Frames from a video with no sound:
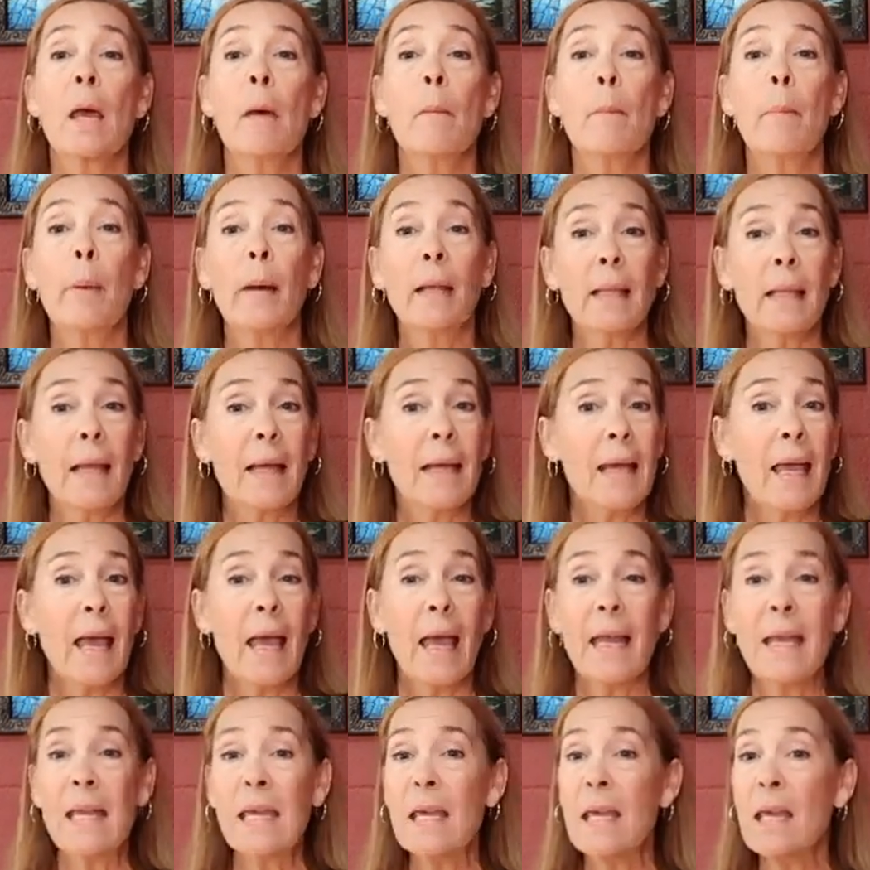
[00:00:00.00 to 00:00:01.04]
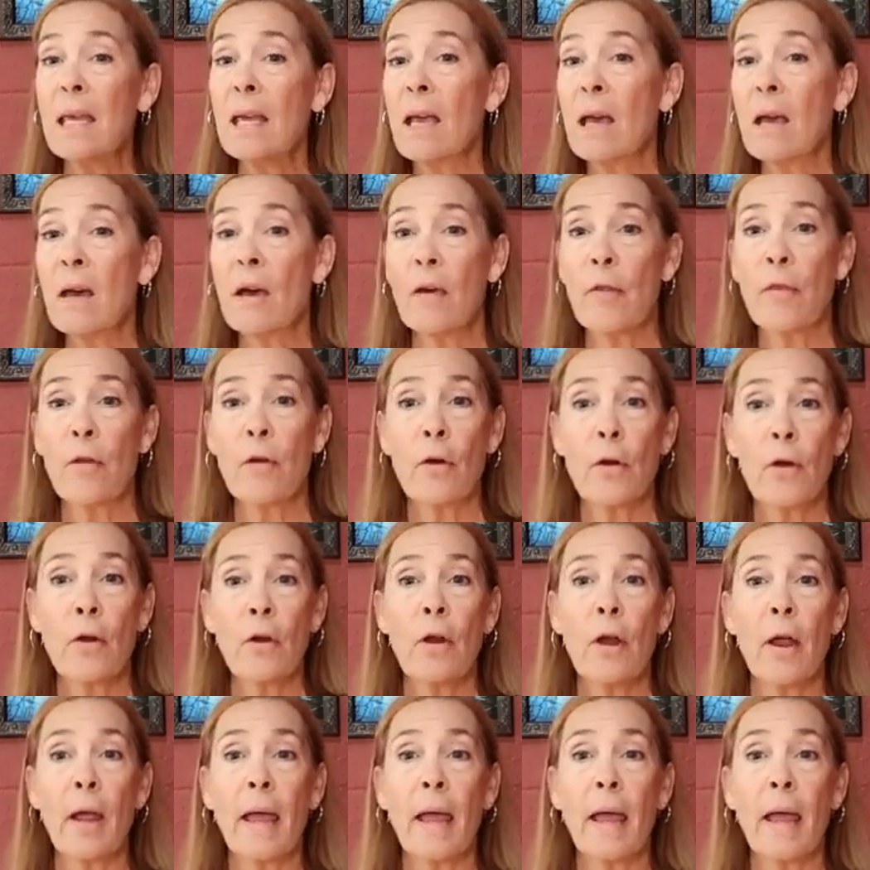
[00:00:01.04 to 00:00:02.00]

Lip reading: But like any other